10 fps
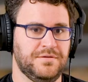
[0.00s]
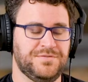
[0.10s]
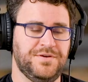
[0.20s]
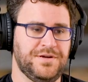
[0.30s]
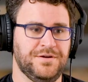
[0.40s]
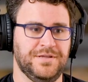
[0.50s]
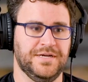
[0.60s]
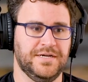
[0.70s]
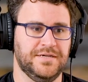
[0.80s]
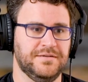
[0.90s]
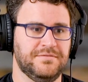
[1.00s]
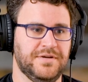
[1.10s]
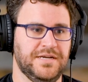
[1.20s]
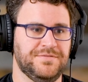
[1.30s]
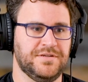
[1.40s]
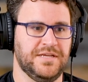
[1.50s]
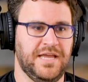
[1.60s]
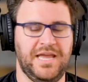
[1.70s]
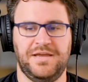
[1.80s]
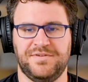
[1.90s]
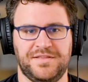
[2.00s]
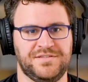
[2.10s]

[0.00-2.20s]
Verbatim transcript: very early on, right? If they're like, hey, we've got this